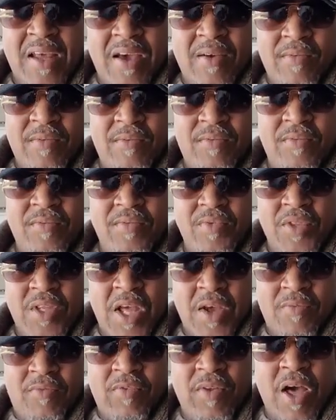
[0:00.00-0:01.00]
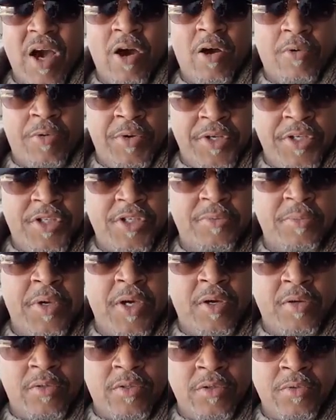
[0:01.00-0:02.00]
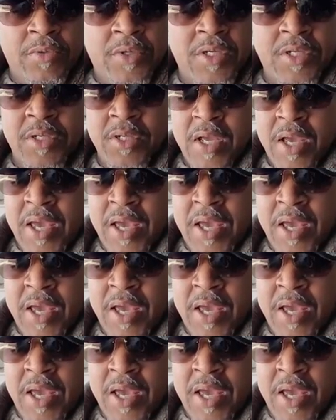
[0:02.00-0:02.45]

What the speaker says: that flowery smell to it,